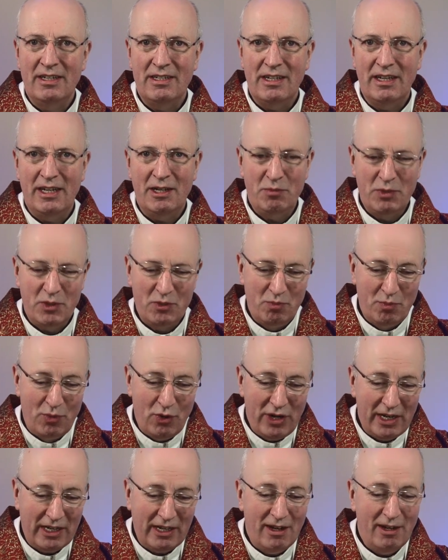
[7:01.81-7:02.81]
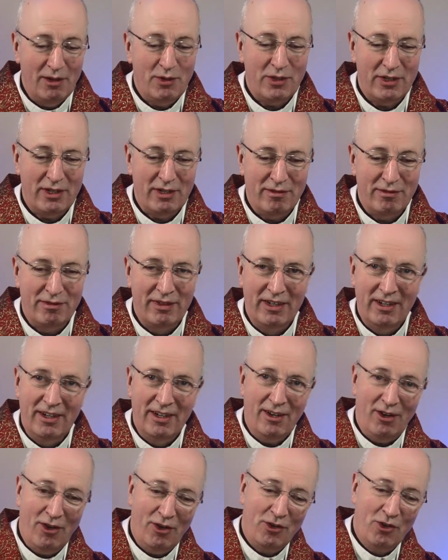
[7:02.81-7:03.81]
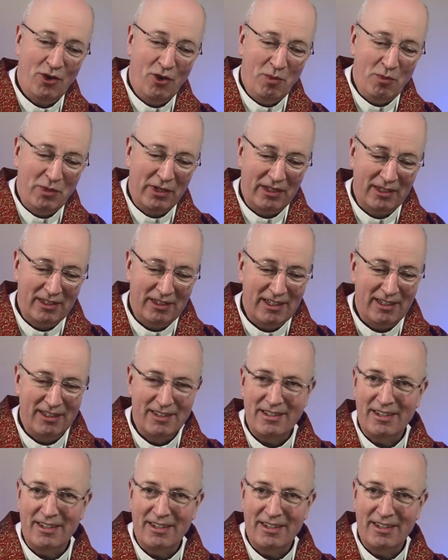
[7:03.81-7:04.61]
to help us break out of our normal little